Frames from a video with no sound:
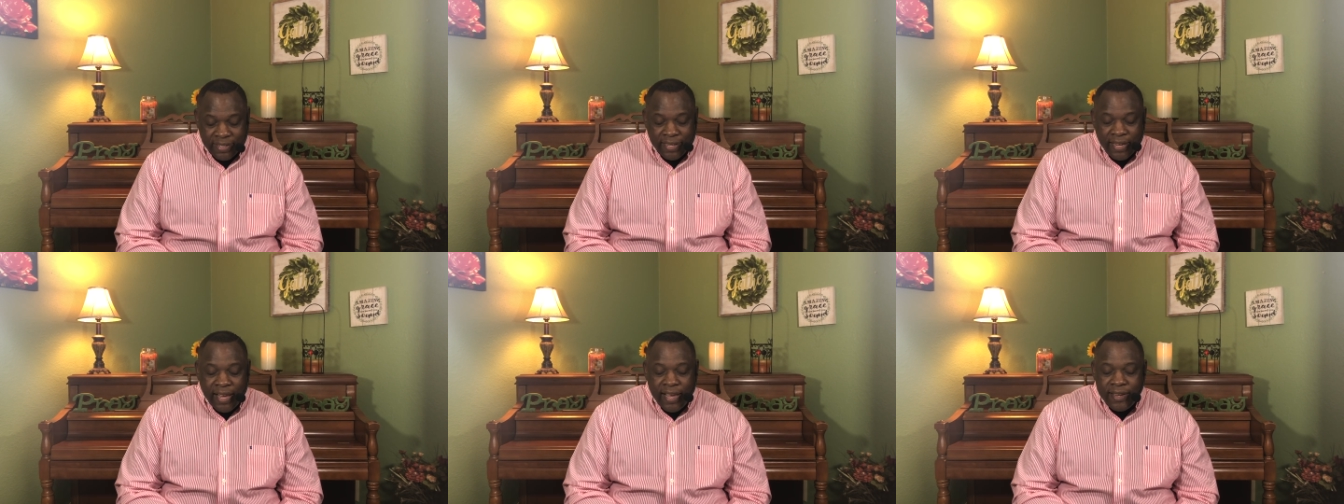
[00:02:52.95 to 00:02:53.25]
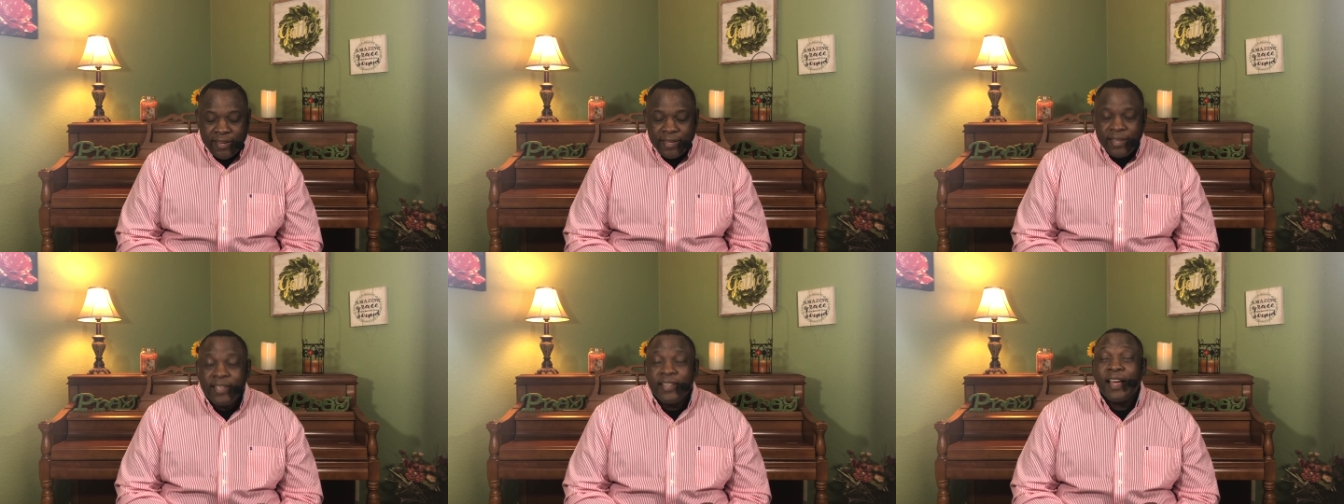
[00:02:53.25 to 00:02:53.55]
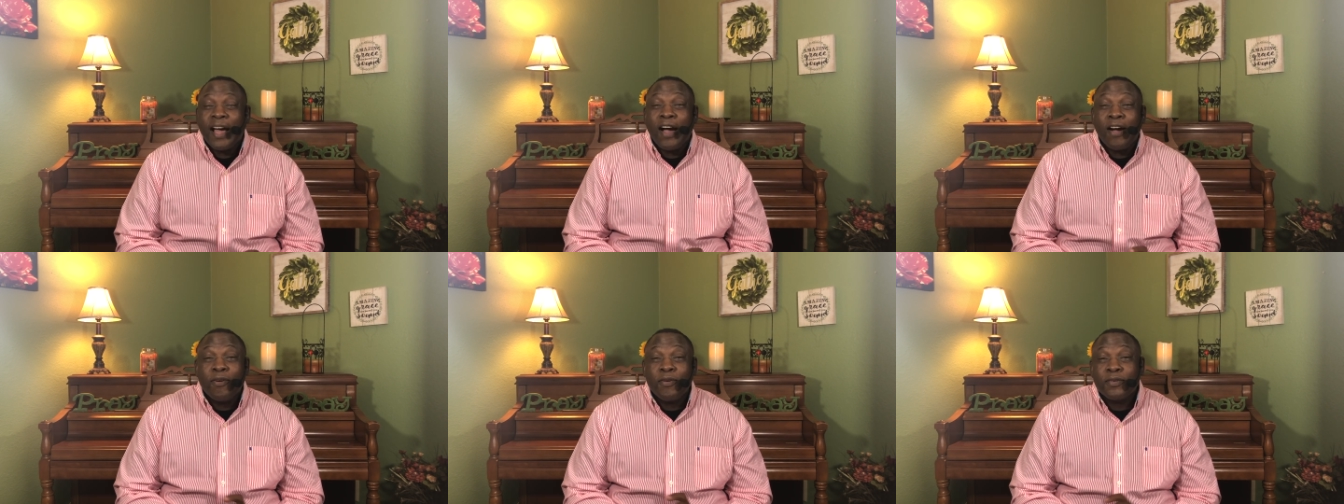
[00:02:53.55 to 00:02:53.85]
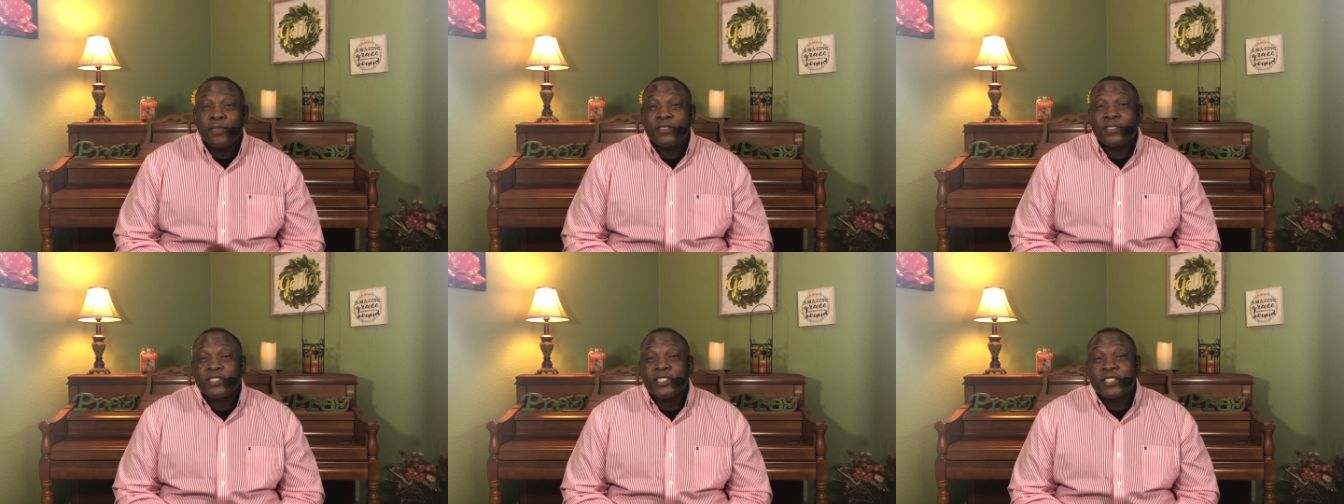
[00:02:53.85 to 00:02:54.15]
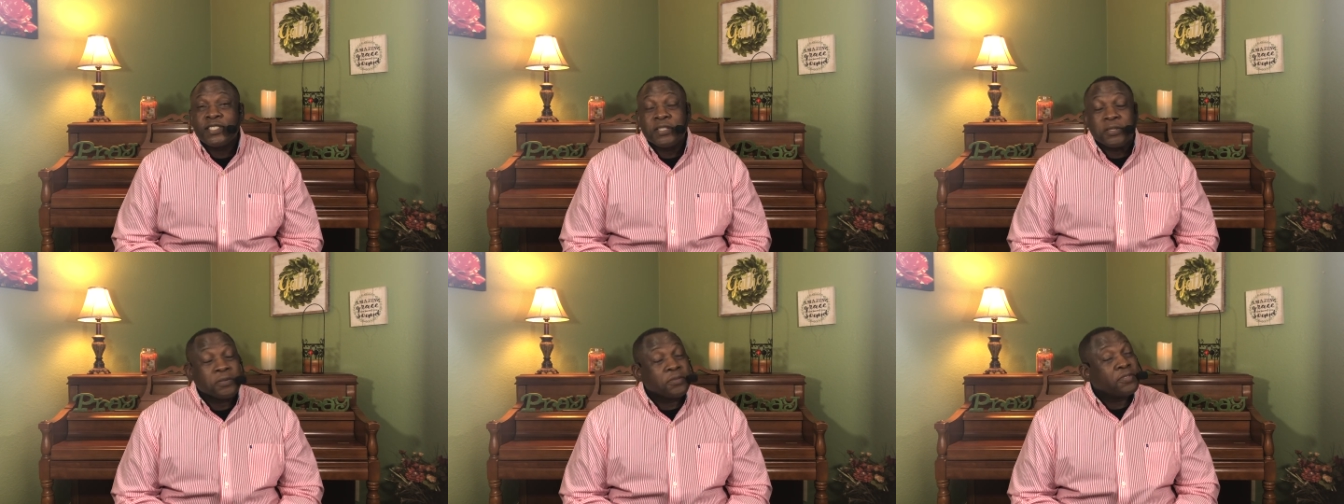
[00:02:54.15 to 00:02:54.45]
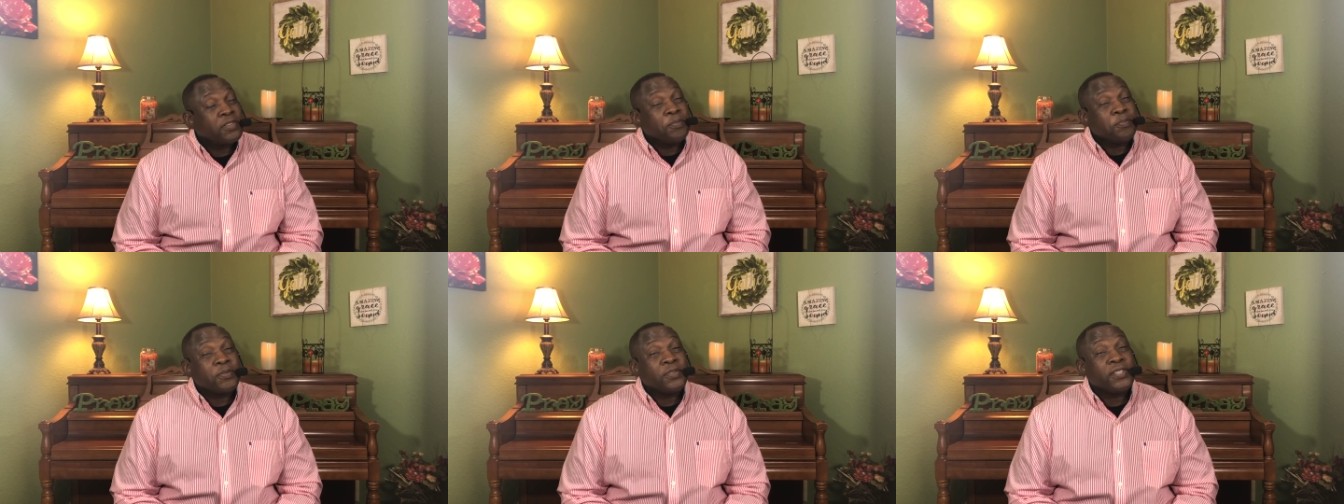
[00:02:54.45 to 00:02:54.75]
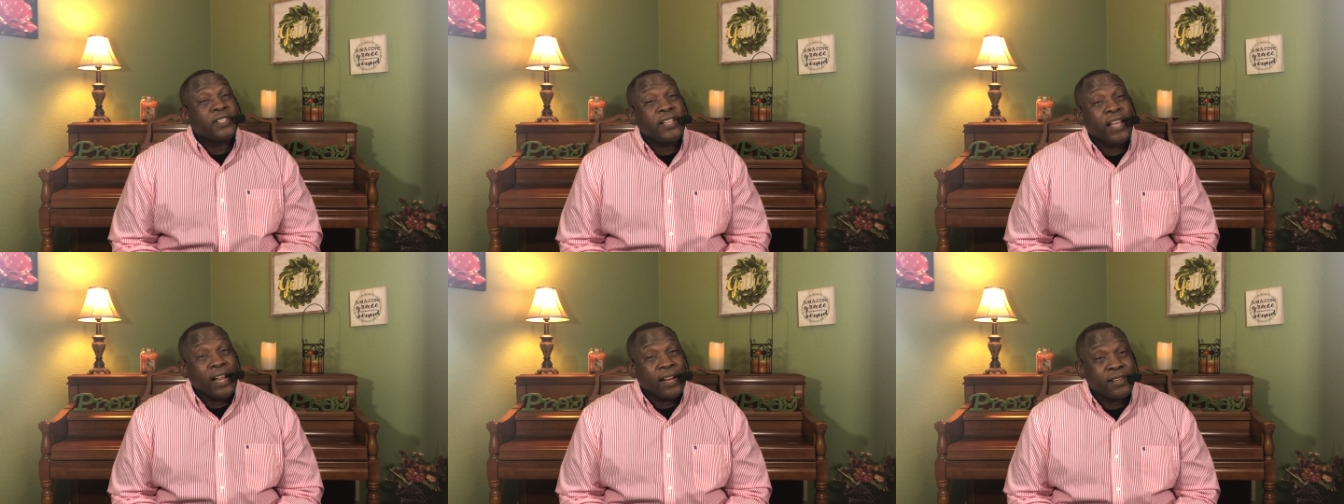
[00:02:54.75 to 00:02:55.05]
And in our scripture
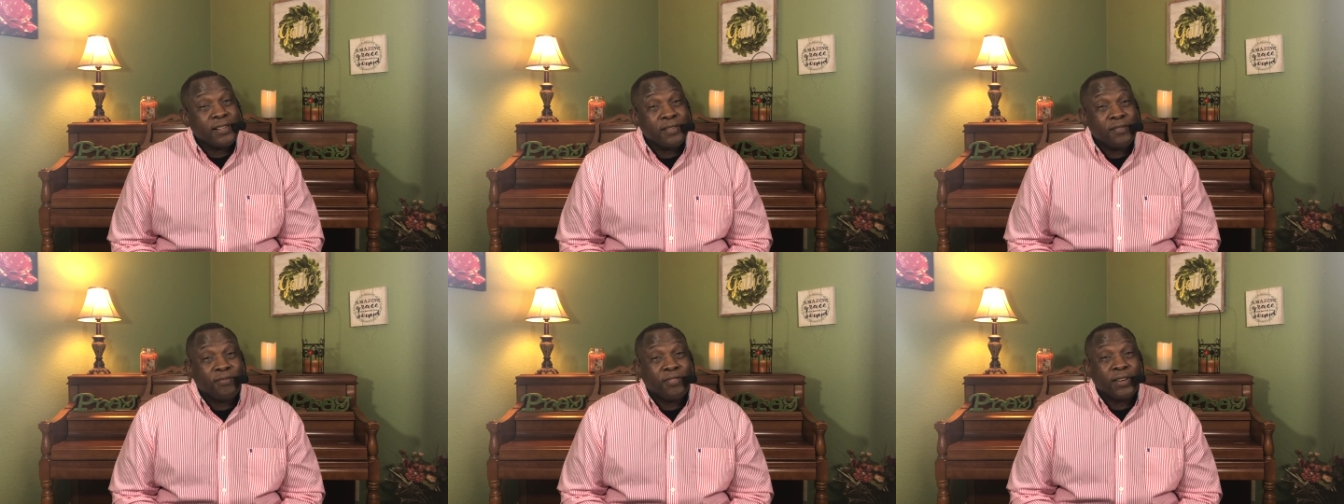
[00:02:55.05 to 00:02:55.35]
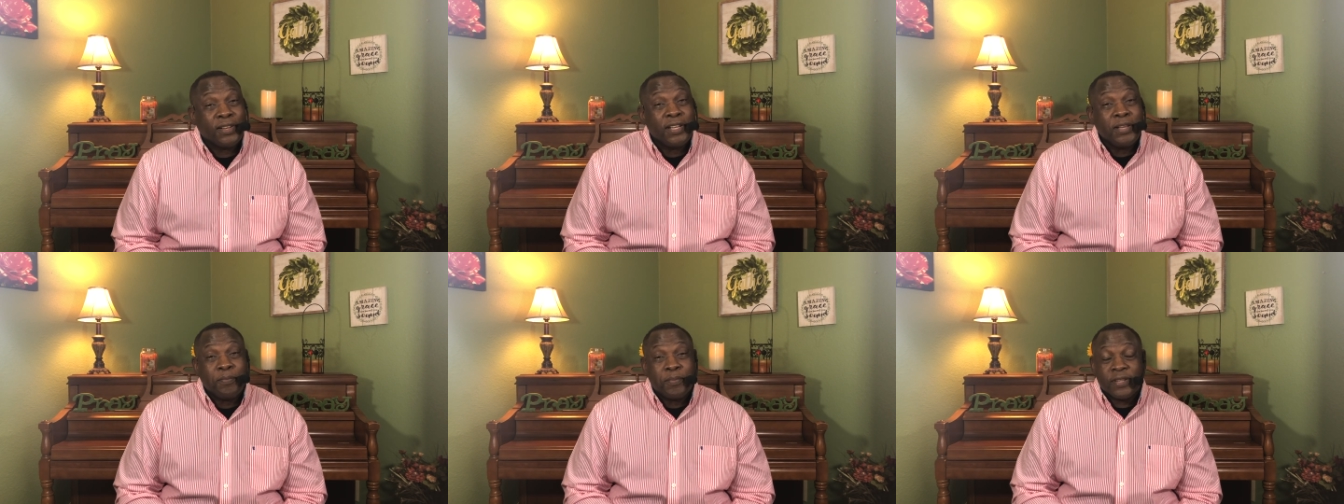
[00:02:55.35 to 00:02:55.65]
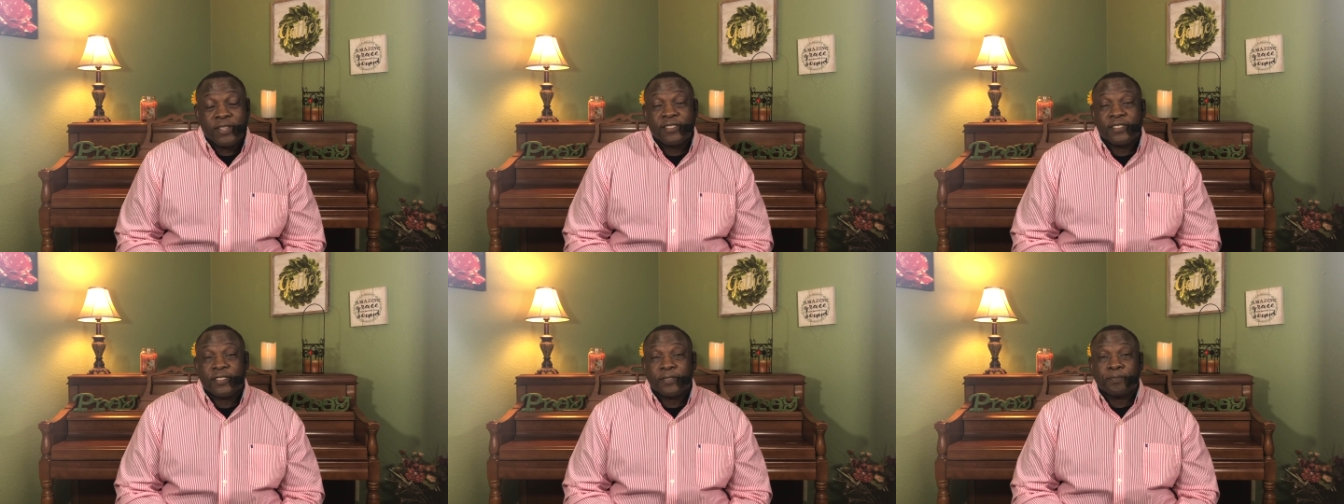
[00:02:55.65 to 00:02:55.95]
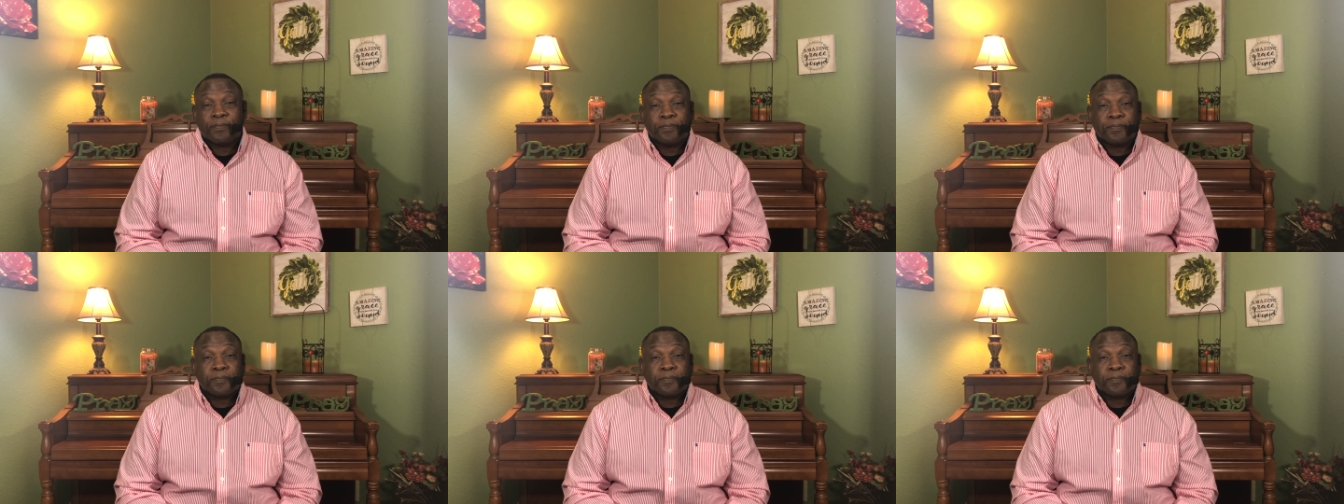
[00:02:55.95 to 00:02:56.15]
text in Philippians,